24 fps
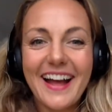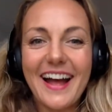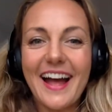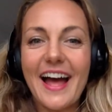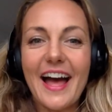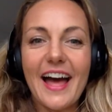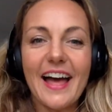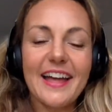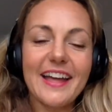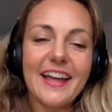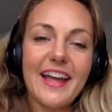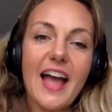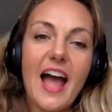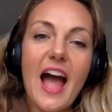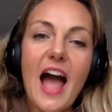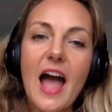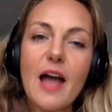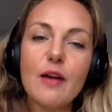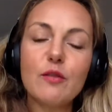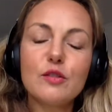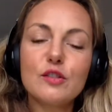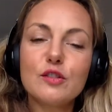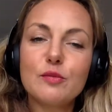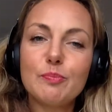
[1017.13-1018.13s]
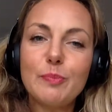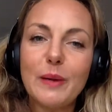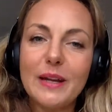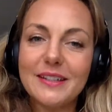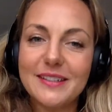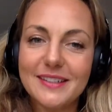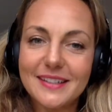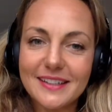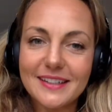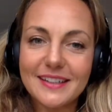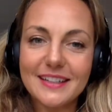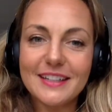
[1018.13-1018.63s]
I was
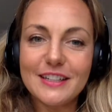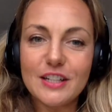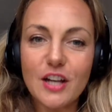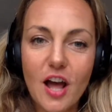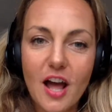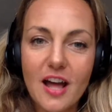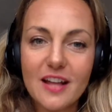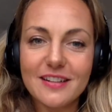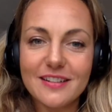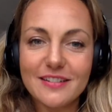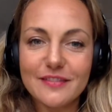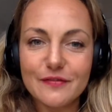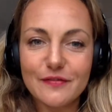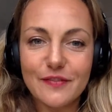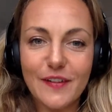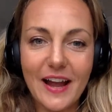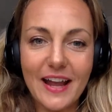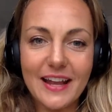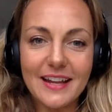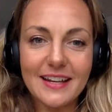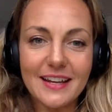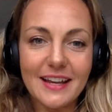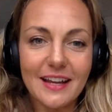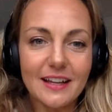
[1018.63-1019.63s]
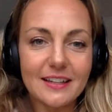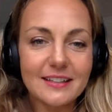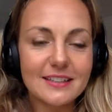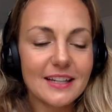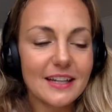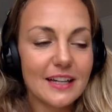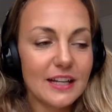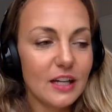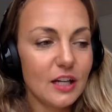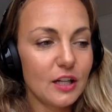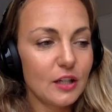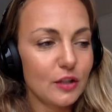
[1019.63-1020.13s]
basically not invited
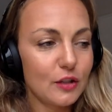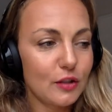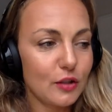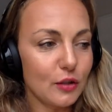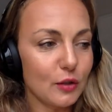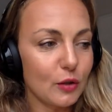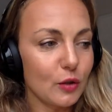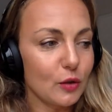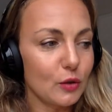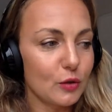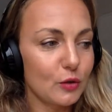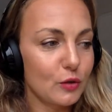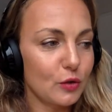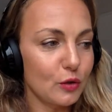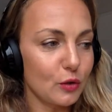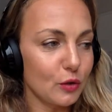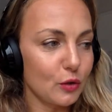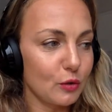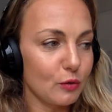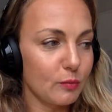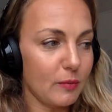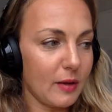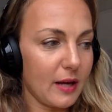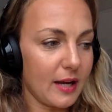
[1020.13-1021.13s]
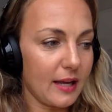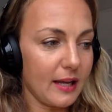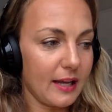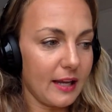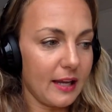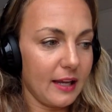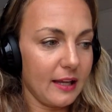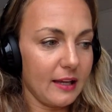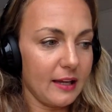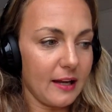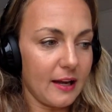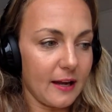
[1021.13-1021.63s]
to do
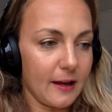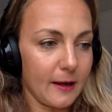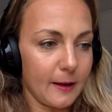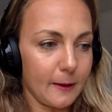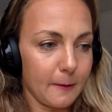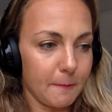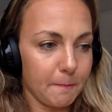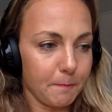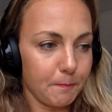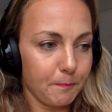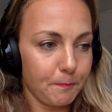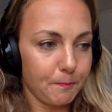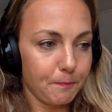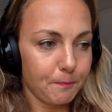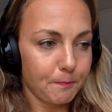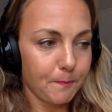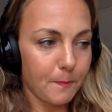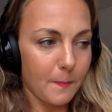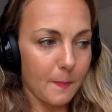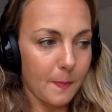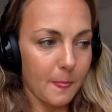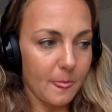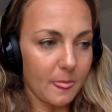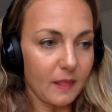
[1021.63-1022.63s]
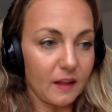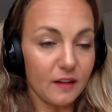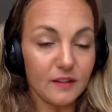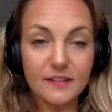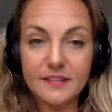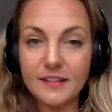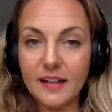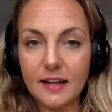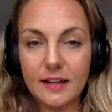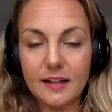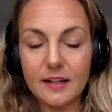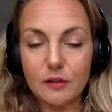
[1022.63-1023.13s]
my
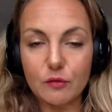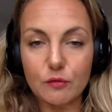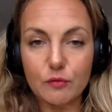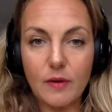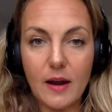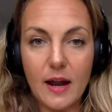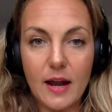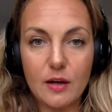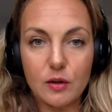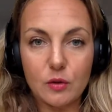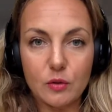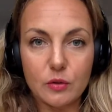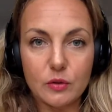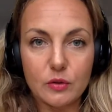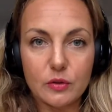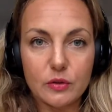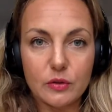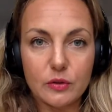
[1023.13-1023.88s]
second round